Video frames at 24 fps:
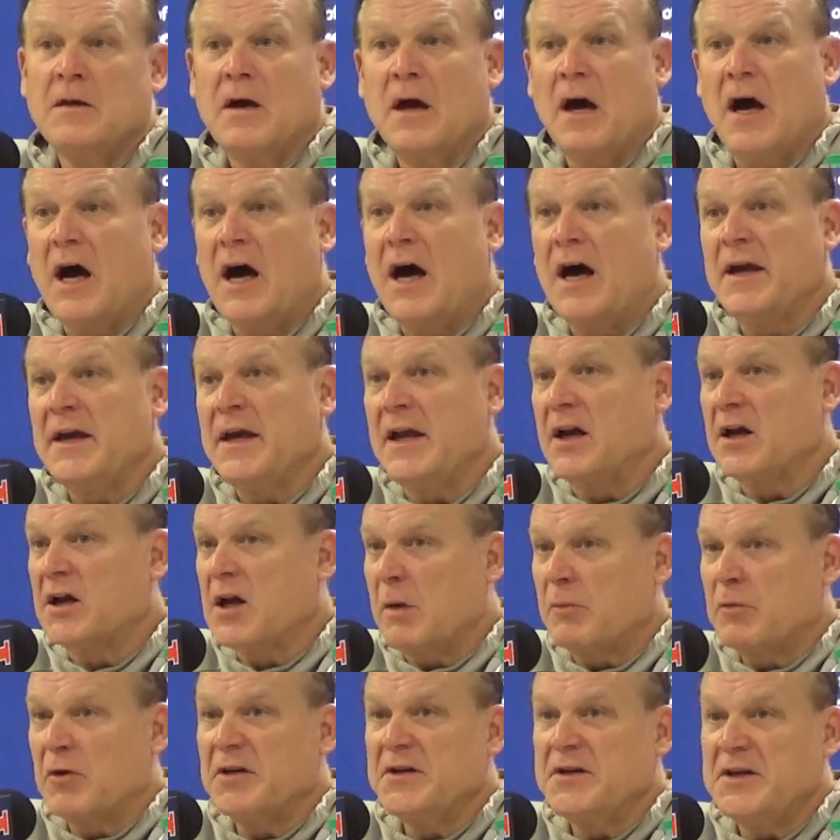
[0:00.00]
in a
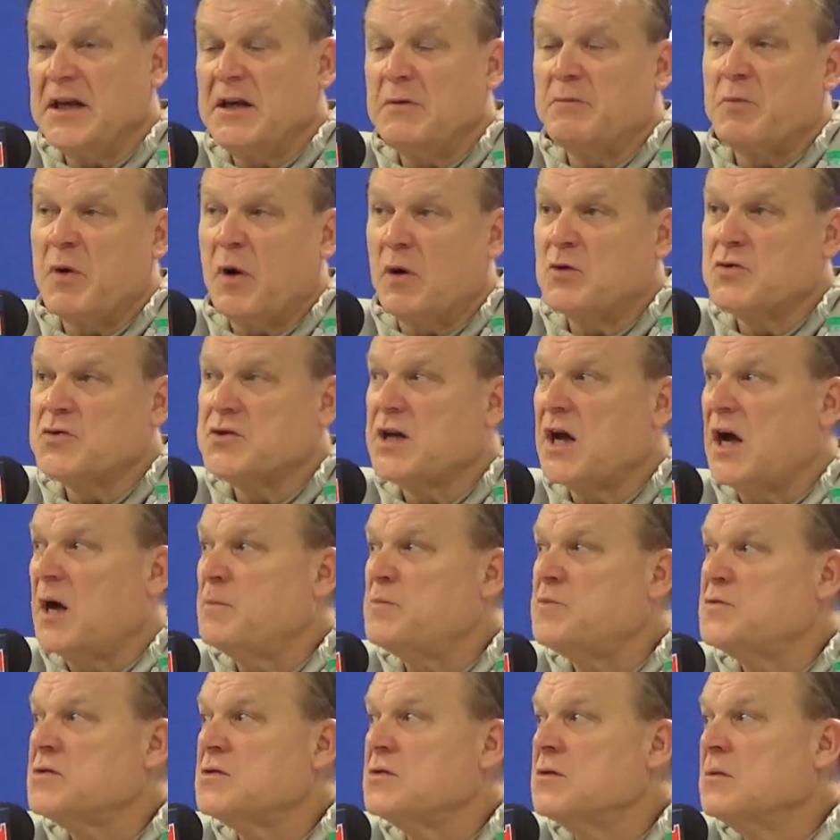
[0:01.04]
couple of deep
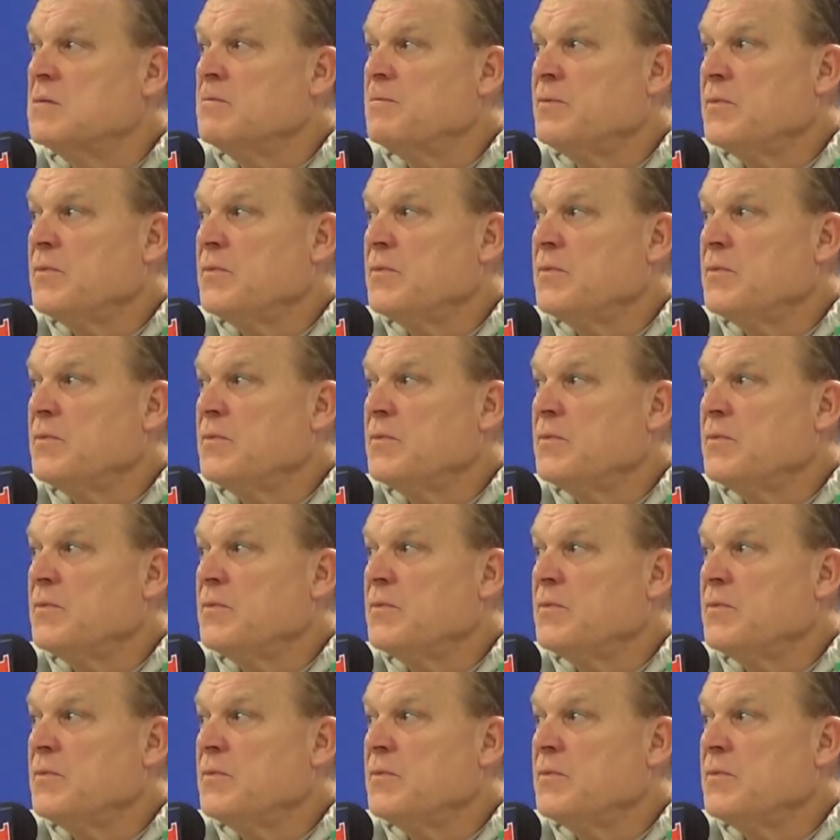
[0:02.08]
post-ups